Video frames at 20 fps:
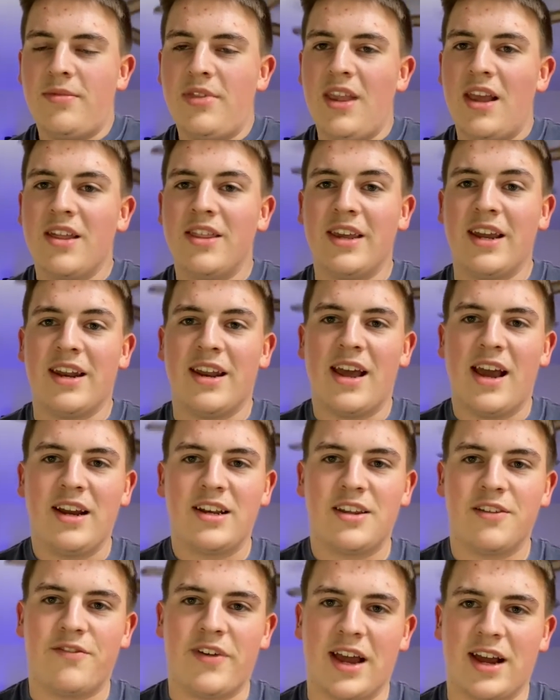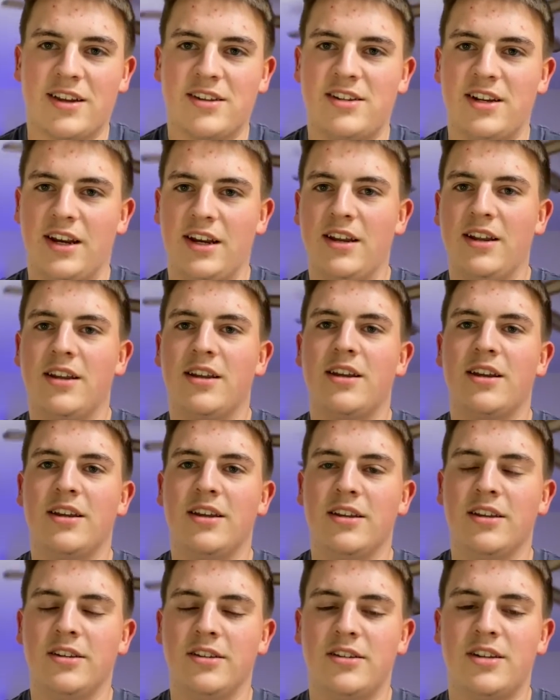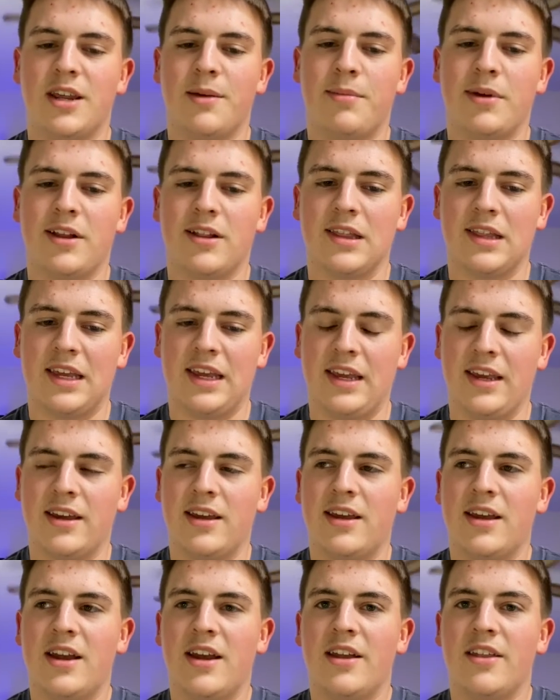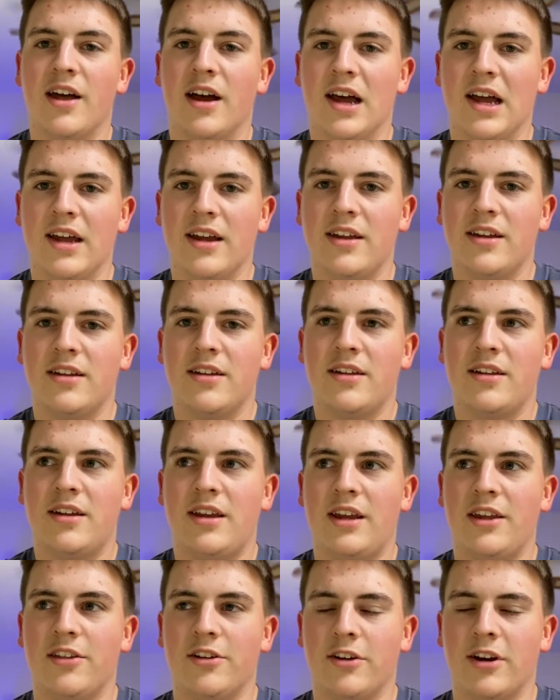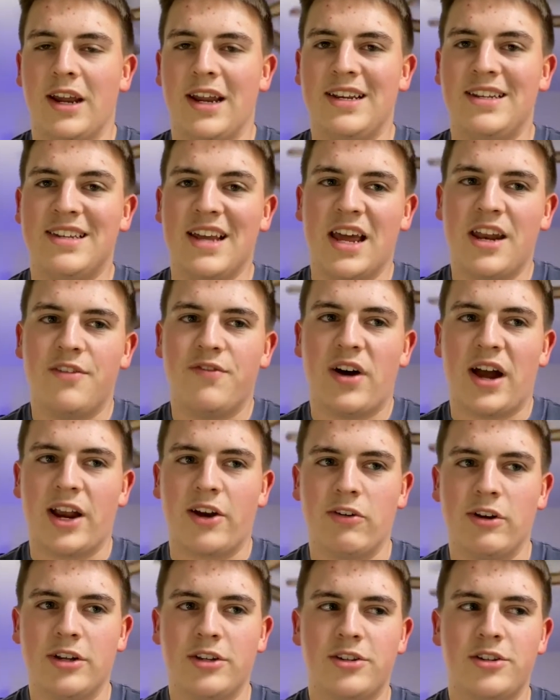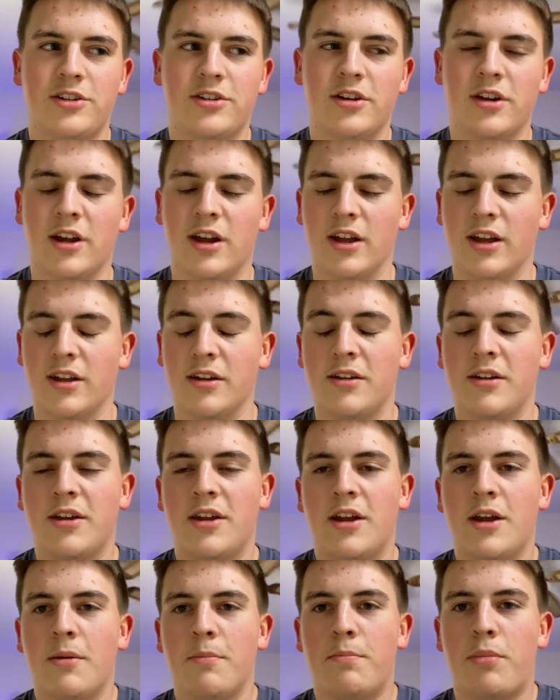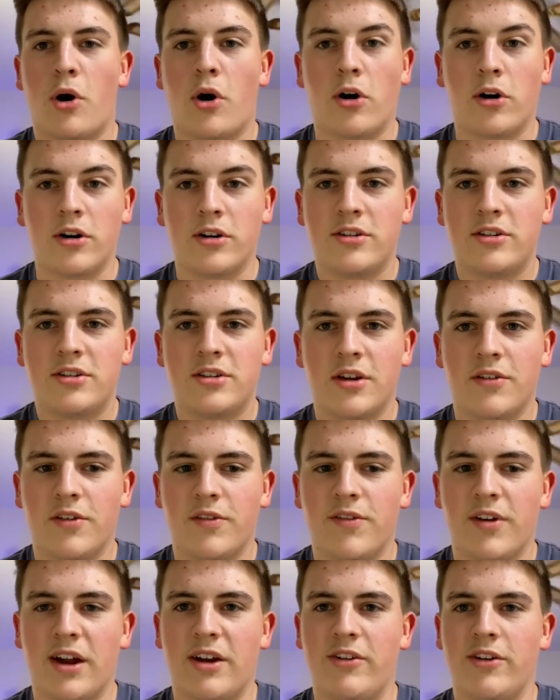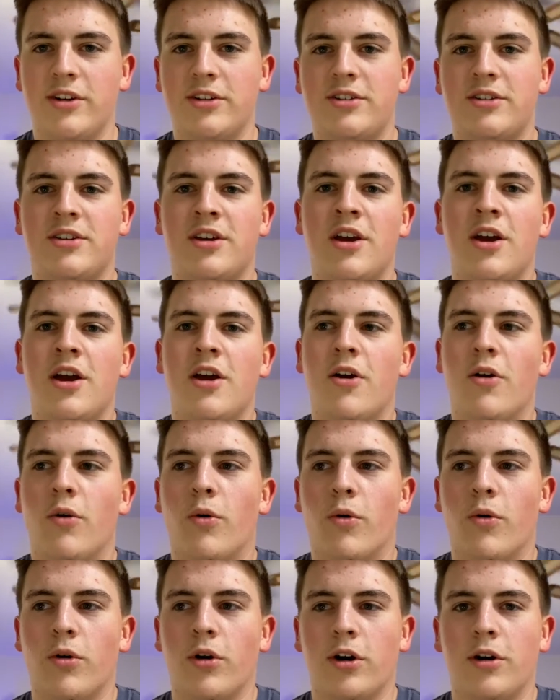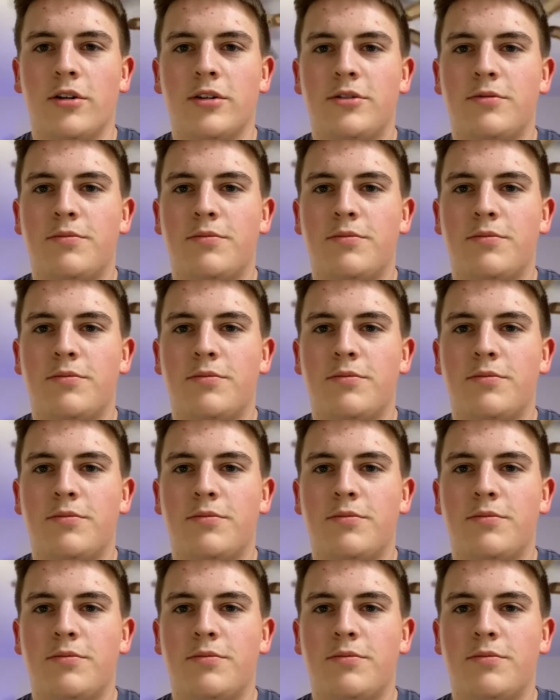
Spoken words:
the inactive vaccine is typically either a dead virus, parts of a virus, or